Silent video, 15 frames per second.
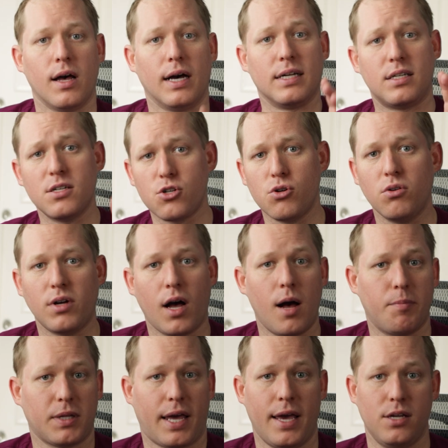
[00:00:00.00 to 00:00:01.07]
Additional
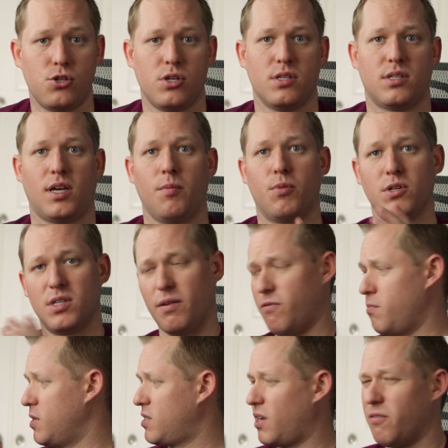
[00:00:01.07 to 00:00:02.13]
complications can present
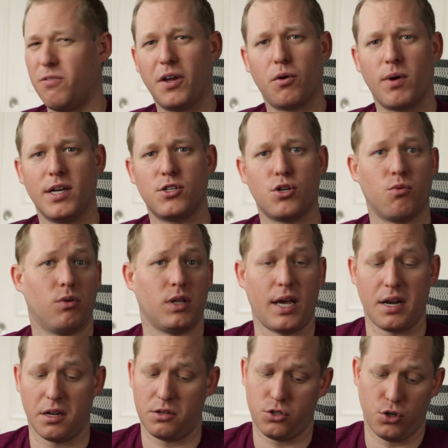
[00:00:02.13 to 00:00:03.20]
from this configuration
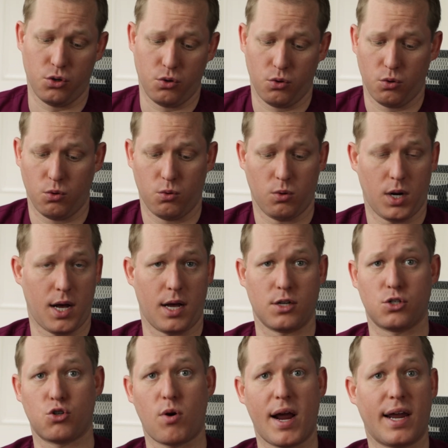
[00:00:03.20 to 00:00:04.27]
related to
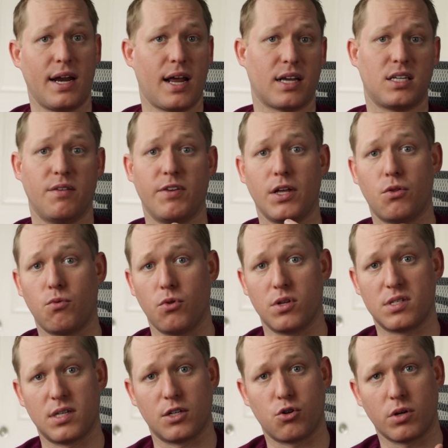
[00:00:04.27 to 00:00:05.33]
tracking activity through the
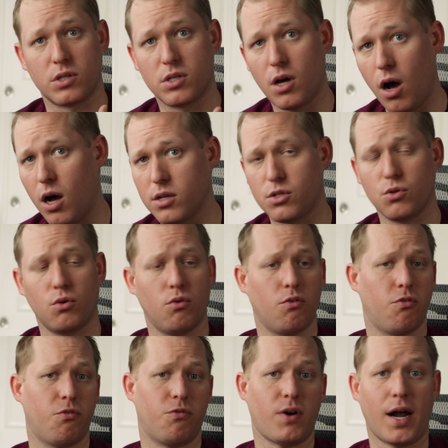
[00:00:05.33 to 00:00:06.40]
Citrix console,
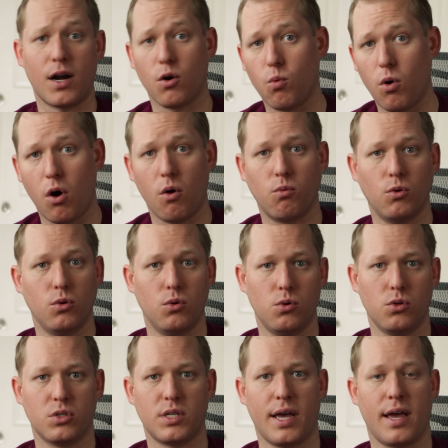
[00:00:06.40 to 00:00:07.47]
firewall
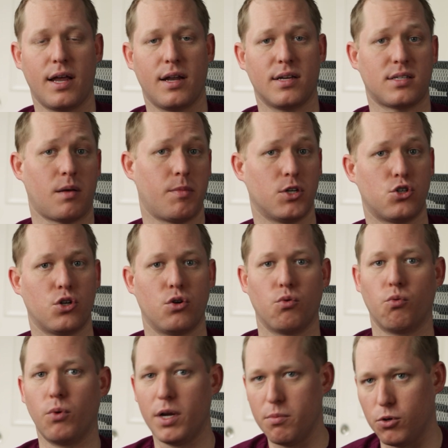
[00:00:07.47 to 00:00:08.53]
rules, and as I mentioned,
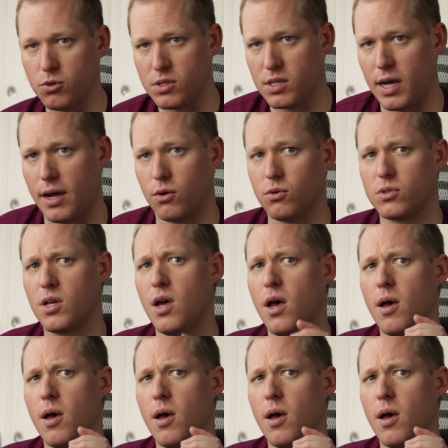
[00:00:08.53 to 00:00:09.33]
reboot cycles.